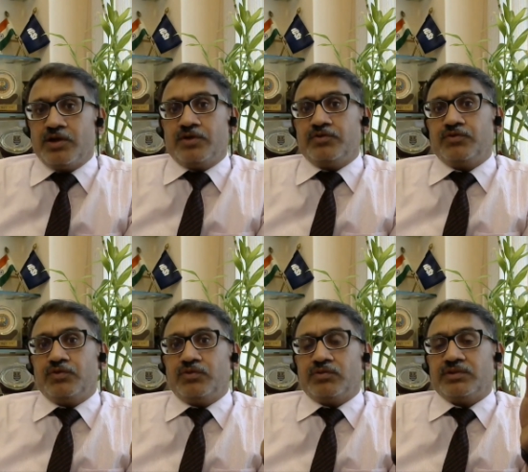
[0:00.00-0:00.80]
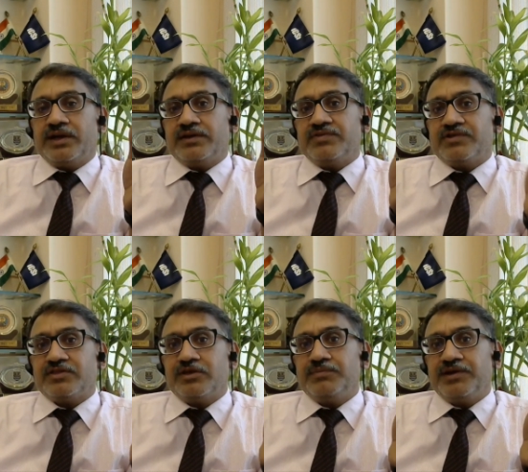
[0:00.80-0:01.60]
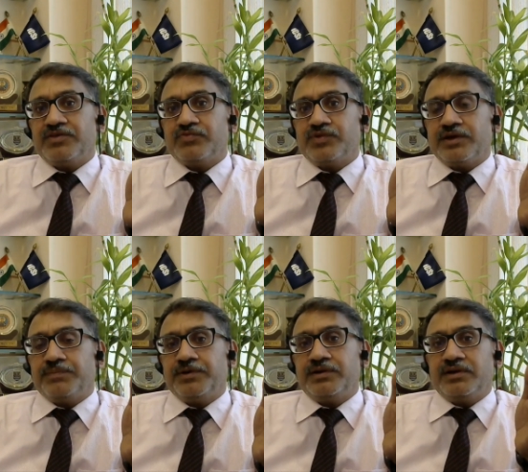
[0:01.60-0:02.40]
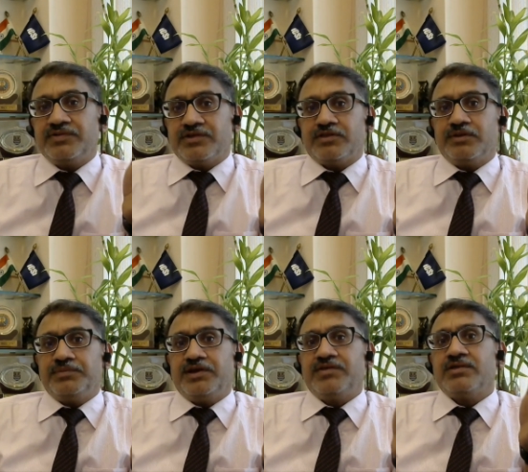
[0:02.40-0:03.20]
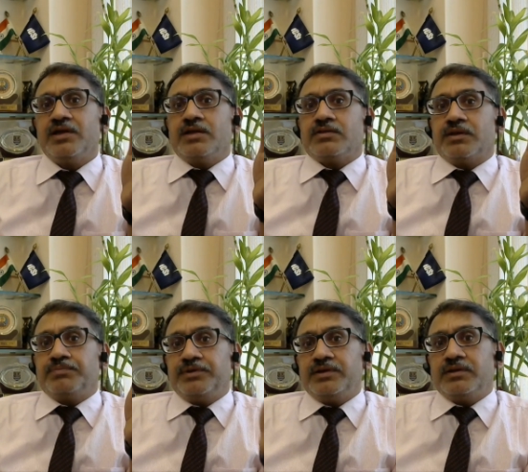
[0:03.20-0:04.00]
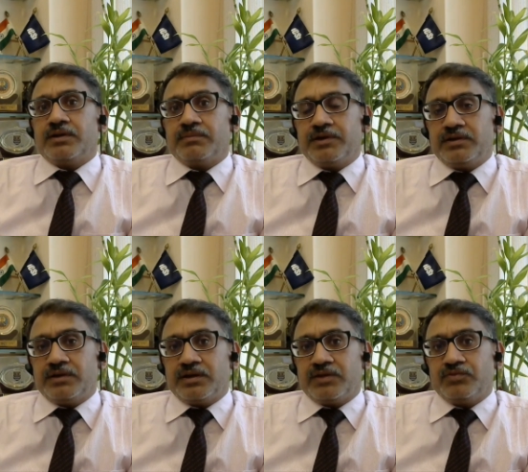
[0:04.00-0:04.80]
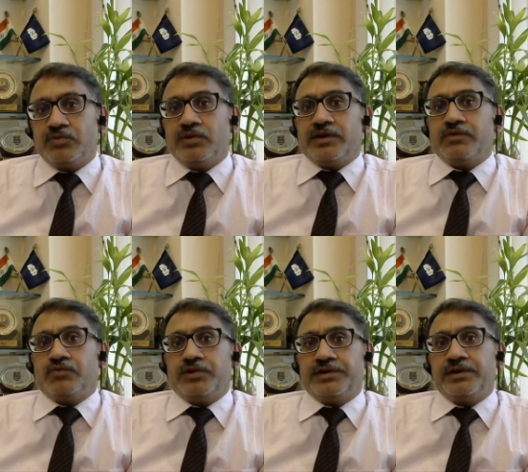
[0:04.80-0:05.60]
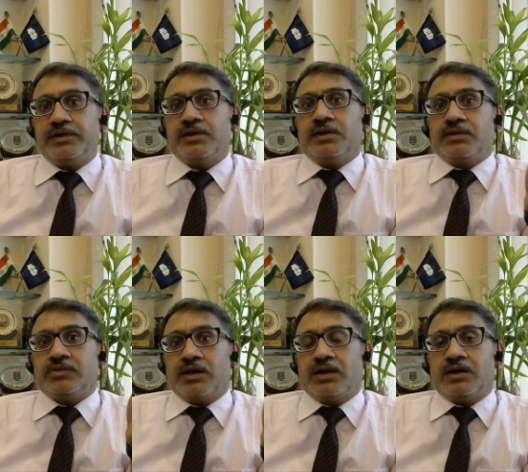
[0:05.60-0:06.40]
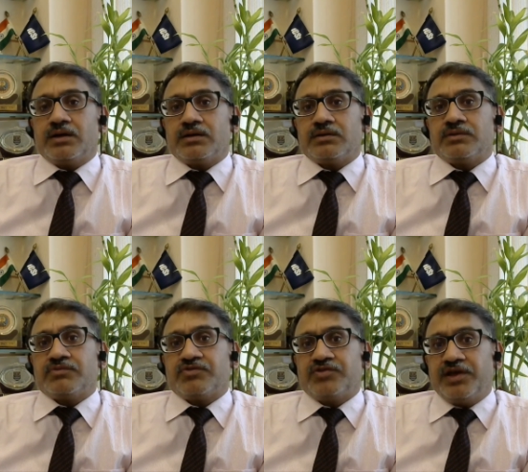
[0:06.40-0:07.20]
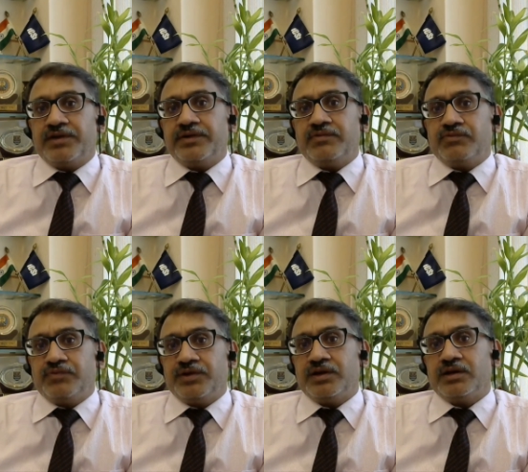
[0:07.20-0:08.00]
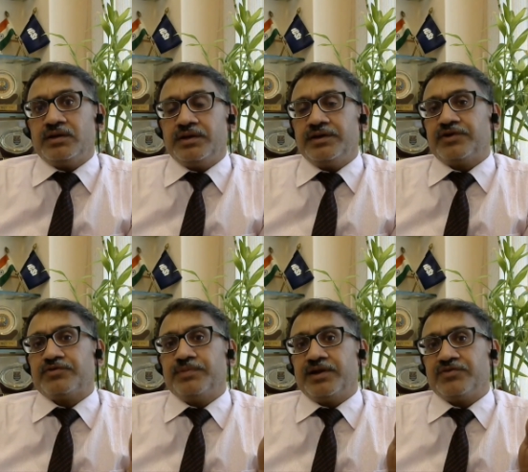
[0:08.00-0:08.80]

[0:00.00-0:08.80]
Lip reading: You know that in Satyam case, what happened? In Satyam case, the B. Ramalinga Raju inflated the salary figure in its balance